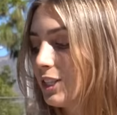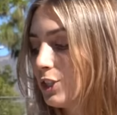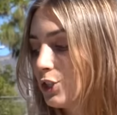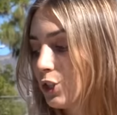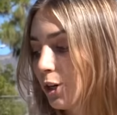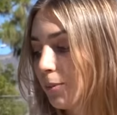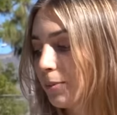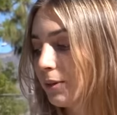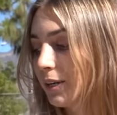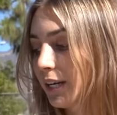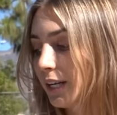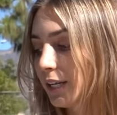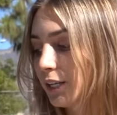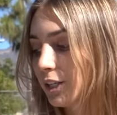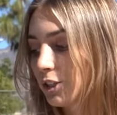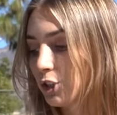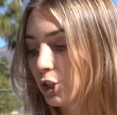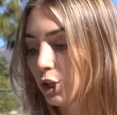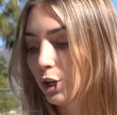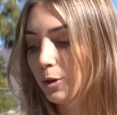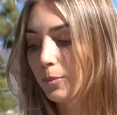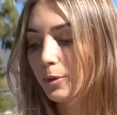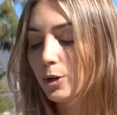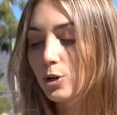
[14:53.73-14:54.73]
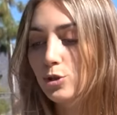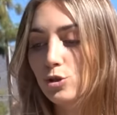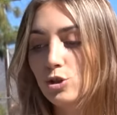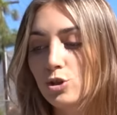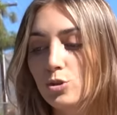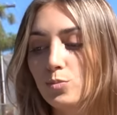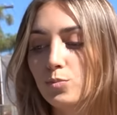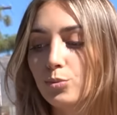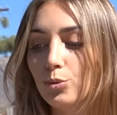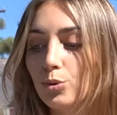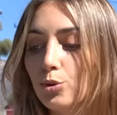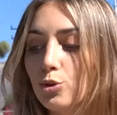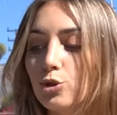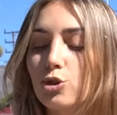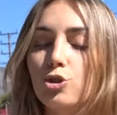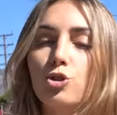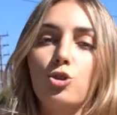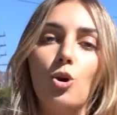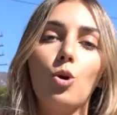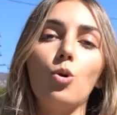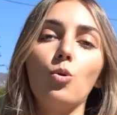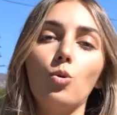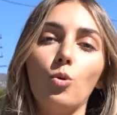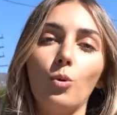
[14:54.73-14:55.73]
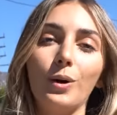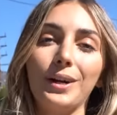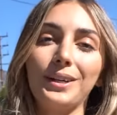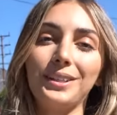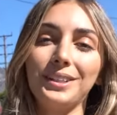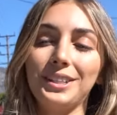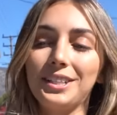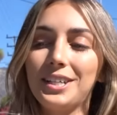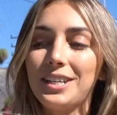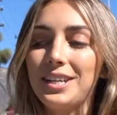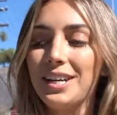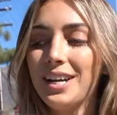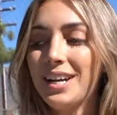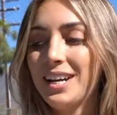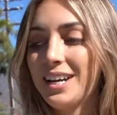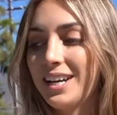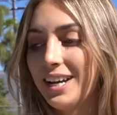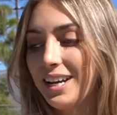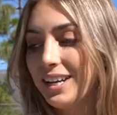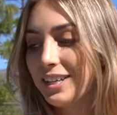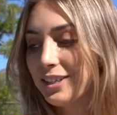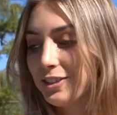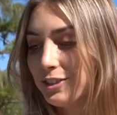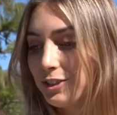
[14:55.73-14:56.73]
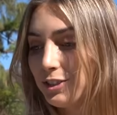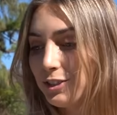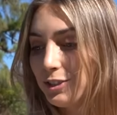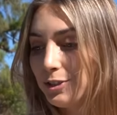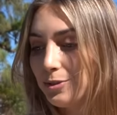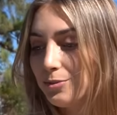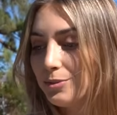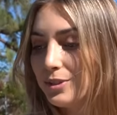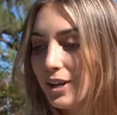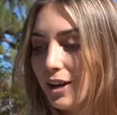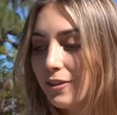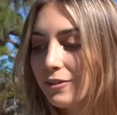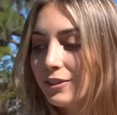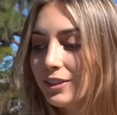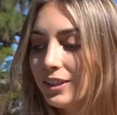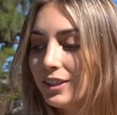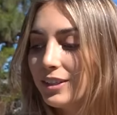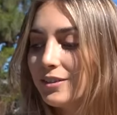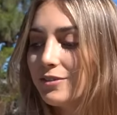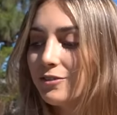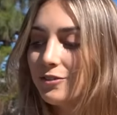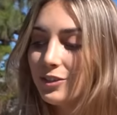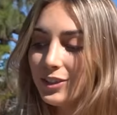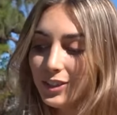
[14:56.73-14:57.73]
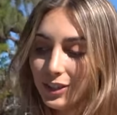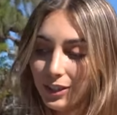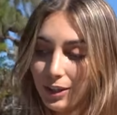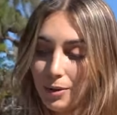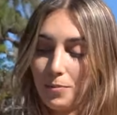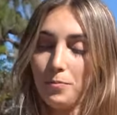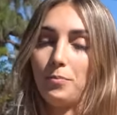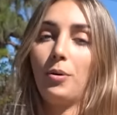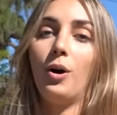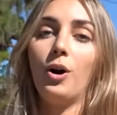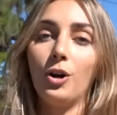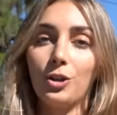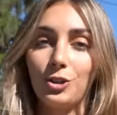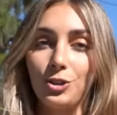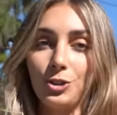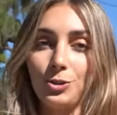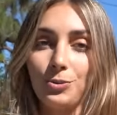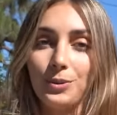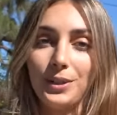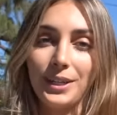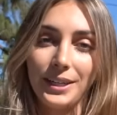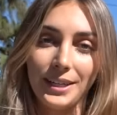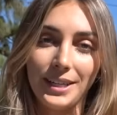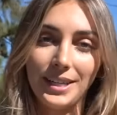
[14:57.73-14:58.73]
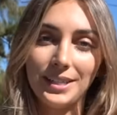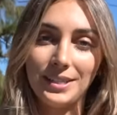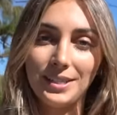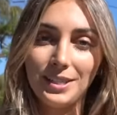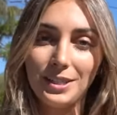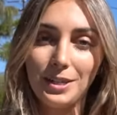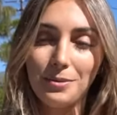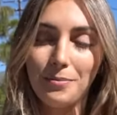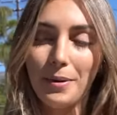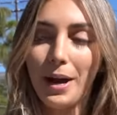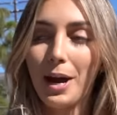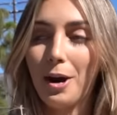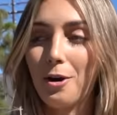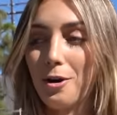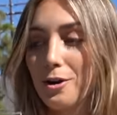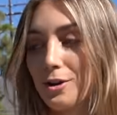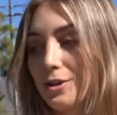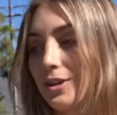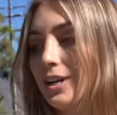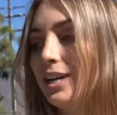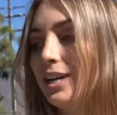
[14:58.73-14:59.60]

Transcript: These Turbonetic turbos spool so quickly, and you definitely feel a punch when it gets into power.